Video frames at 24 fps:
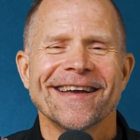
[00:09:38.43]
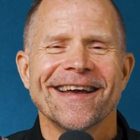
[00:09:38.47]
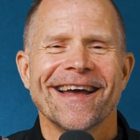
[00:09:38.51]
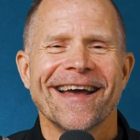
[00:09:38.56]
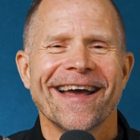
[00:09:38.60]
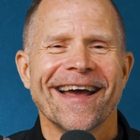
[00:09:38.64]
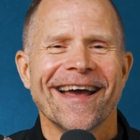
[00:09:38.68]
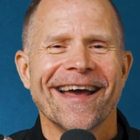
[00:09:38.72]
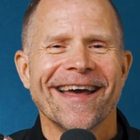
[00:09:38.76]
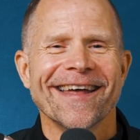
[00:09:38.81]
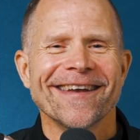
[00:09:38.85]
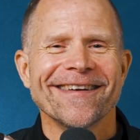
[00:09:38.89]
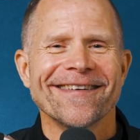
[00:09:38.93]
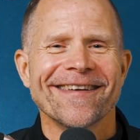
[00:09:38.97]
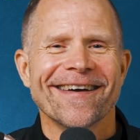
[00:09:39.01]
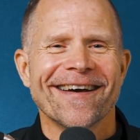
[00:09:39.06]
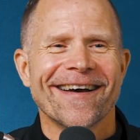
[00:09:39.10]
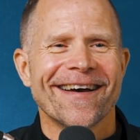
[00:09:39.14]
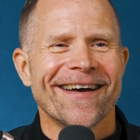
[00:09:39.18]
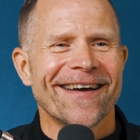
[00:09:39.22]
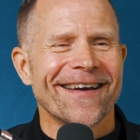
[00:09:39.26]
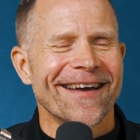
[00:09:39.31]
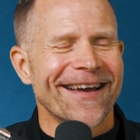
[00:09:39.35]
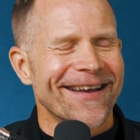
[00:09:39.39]
And
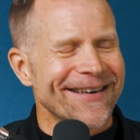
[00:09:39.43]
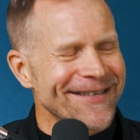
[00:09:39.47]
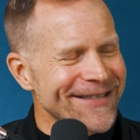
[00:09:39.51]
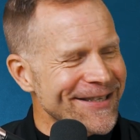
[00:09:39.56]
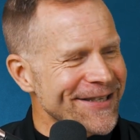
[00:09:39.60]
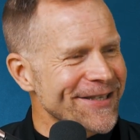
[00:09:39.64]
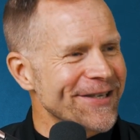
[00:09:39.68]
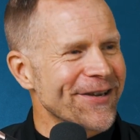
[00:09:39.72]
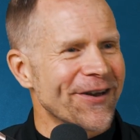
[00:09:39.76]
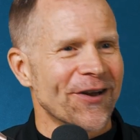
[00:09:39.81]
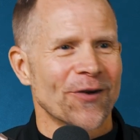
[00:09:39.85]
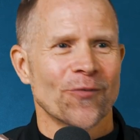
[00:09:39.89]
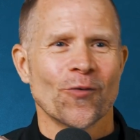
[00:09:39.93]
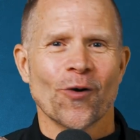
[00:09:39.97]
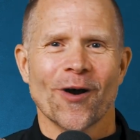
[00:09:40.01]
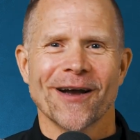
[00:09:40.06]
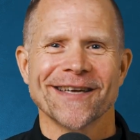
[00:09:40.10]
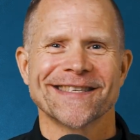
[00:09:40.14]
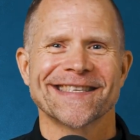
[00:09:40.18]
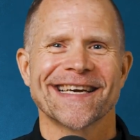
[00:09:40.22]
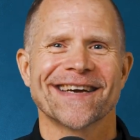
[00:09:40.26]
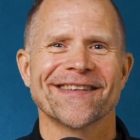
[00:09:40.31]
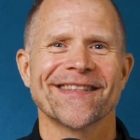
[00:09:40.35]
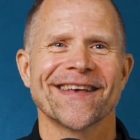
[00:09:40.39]
just kind of
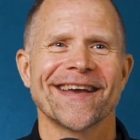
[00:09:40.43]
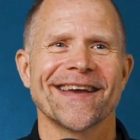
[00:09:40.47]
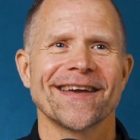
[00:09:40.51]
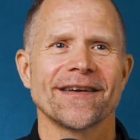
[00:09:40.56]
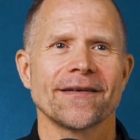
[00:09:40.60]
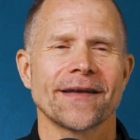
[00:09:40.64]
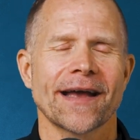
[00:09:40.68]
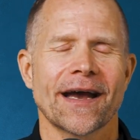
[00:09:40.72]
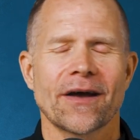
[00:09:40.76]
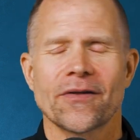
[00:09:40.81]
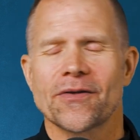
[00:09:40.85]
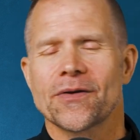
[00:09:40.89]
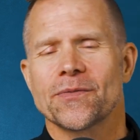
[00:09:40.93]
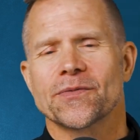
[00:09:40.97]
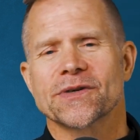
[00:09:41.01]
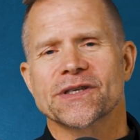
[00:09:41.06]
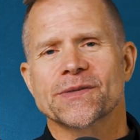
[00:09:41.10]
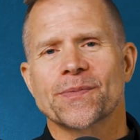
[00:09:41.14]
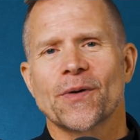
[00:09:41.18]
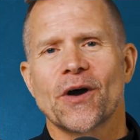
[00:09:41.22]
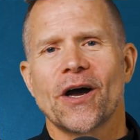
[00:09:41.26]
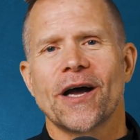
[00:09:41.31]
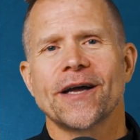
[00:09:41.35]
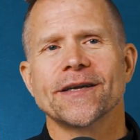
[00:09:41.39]
watch how they
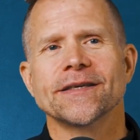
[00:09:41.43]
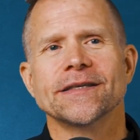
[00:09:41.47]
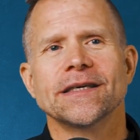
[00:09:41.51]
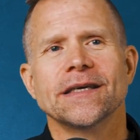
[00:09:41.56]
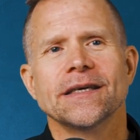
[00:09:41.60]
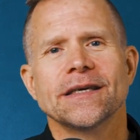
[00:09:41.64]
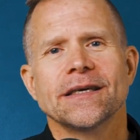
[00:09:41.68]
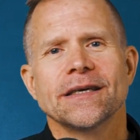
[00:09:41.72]
respond